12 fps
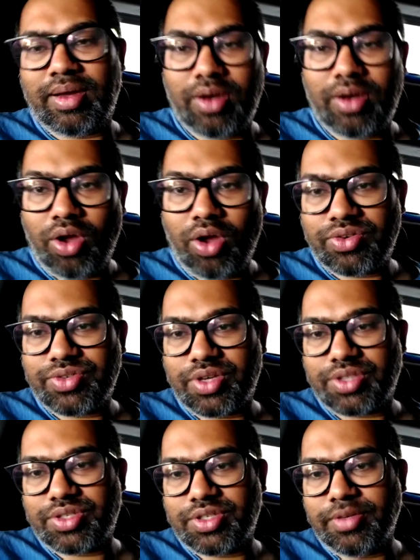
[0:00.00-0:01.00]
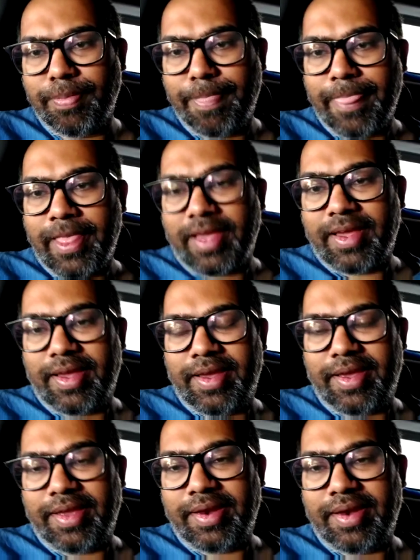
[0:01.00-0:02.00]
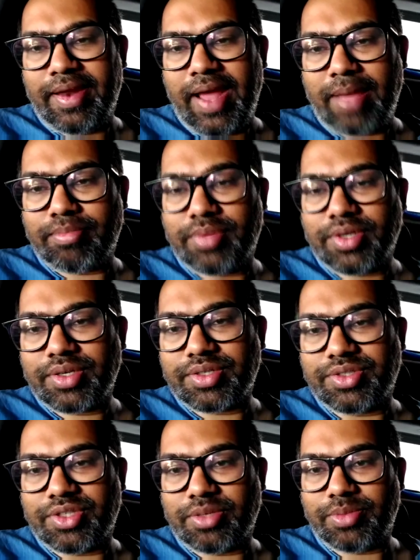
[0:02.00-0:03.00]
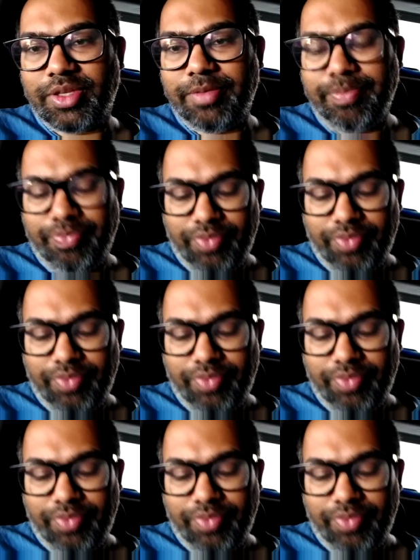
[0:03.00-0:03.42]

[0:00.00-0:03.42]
law researcher in Hamburg, Germany,